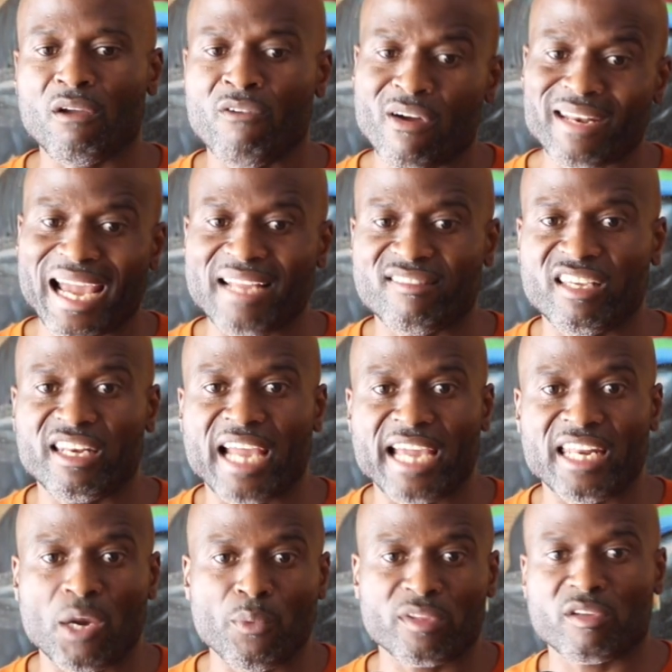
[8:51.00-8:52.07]
In
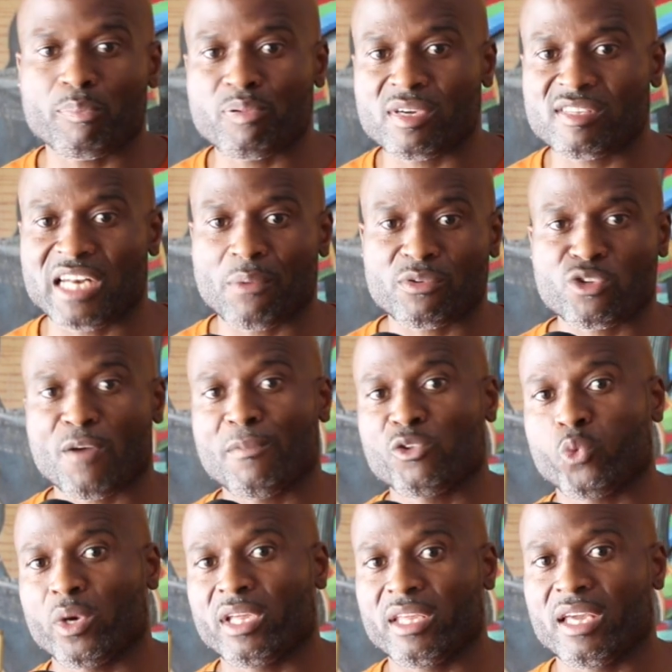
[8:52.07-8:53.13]
1990, I went to prison. I was serving
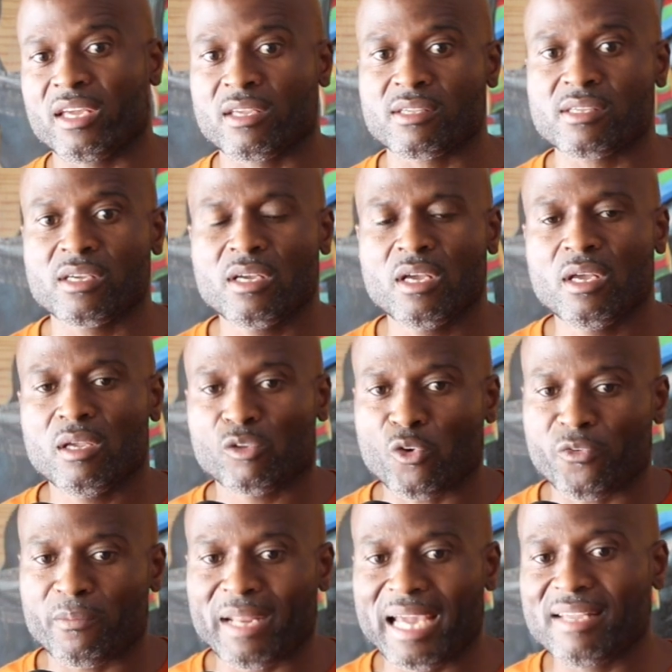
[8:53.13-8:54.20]
20 years. So
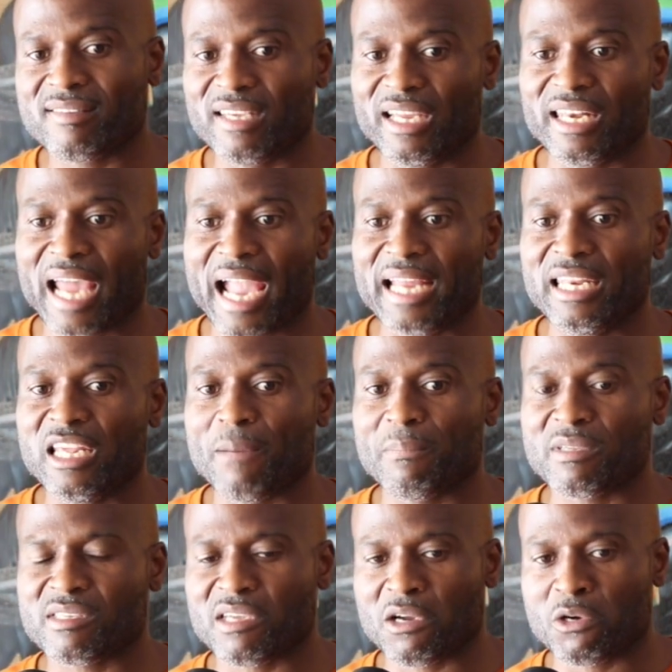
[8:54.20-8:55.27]
from 1990 up
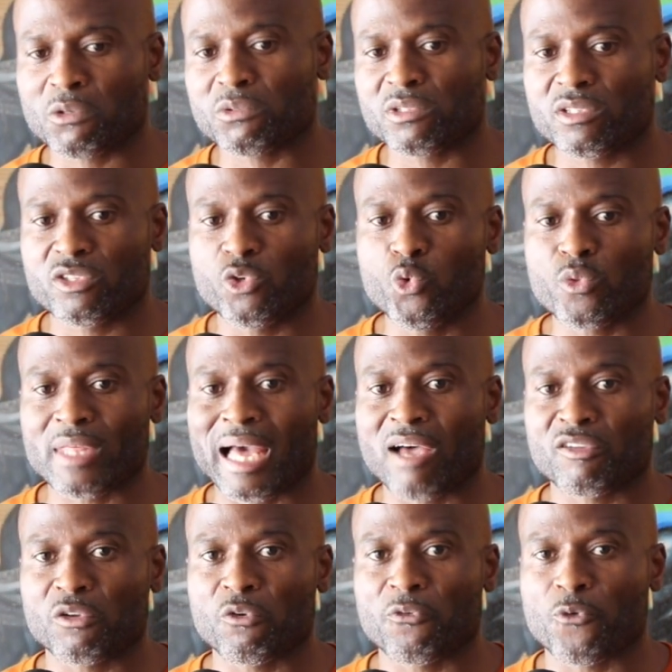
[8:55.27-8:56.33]
until
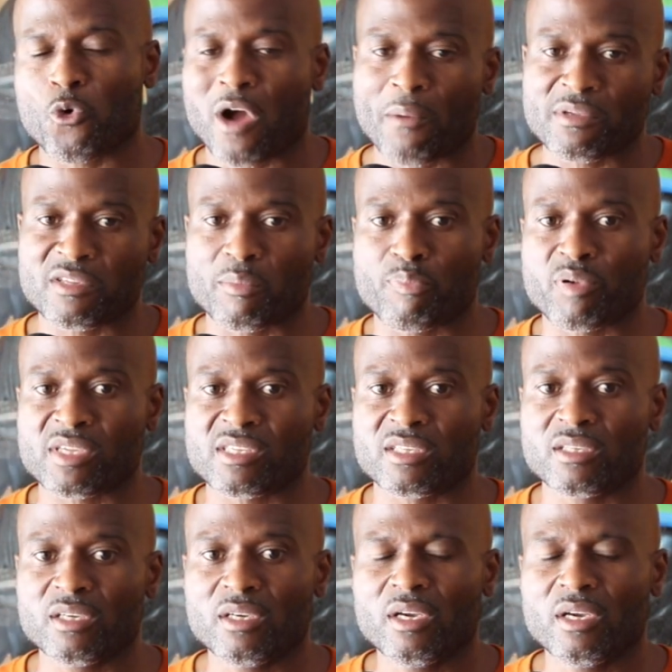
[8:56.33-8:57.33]
2004, I was in prison.